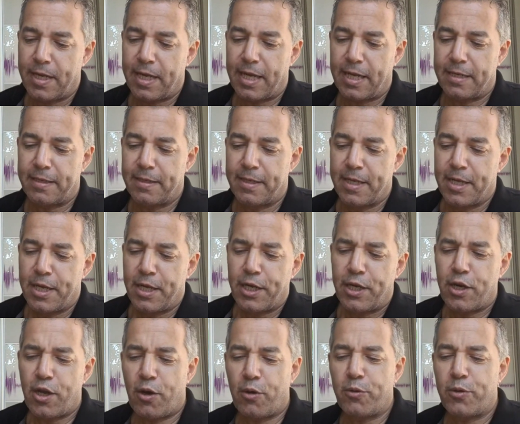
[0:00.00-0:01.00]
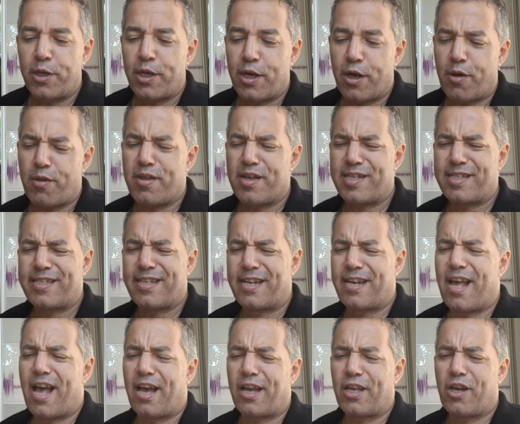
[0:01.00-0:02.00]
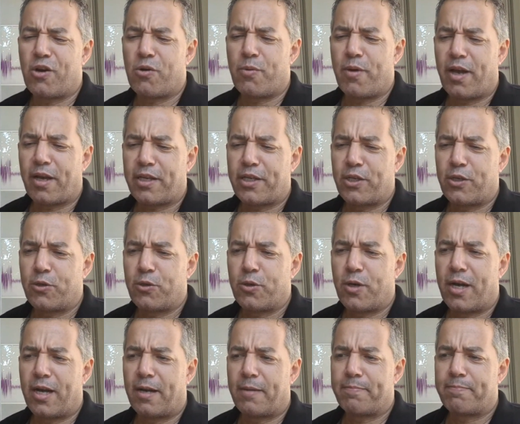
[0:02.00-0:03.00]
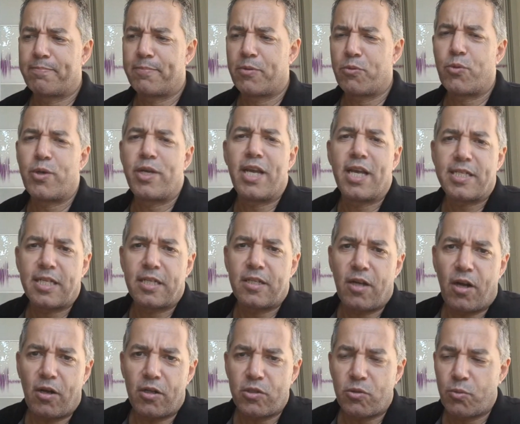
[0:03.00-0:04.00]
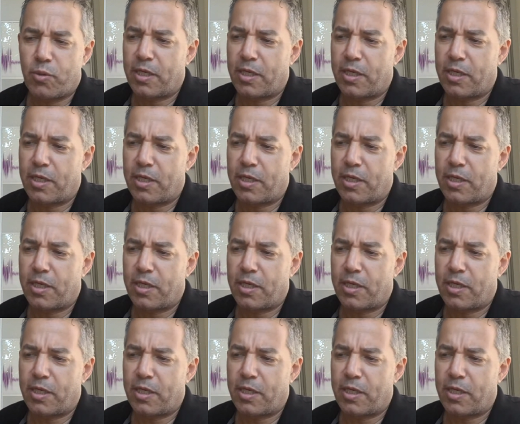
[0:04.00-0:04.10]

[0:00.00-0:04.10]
And the scenario where we as adults,